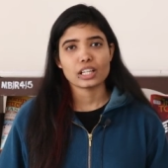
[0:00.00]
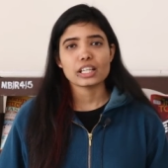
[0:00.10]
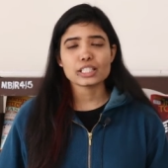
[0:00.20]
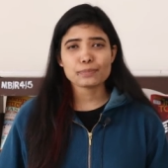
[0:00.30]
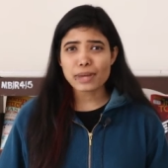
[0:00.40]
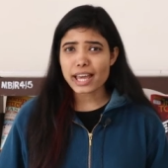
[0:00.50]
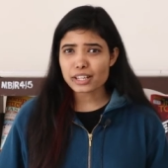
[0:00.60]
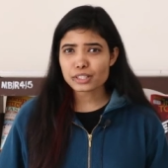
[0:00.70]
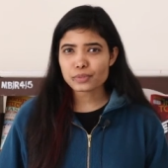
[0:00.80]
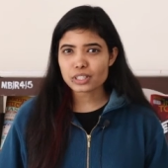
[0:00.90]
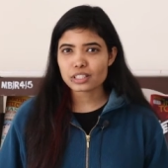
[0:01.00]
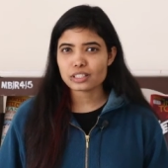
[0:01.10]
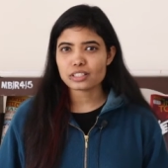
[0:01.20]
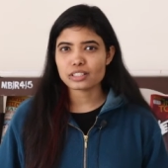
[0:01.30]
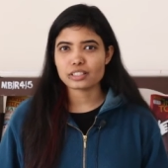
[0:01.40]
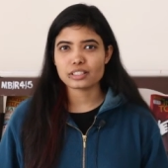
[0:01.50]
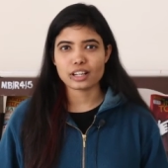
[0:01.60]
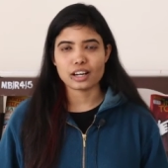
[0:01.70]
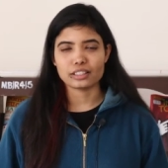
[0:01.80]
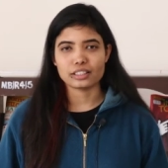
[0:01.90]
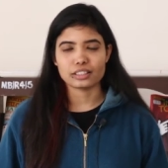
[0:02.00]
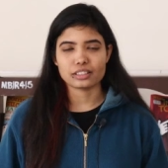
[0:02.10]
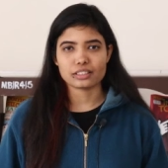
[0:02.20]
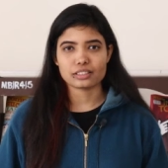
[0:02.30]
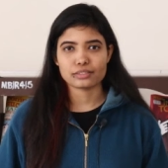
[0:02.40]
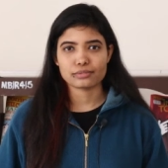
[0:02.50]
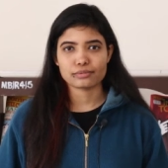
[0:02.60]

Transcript: His parents were concerned regarding this.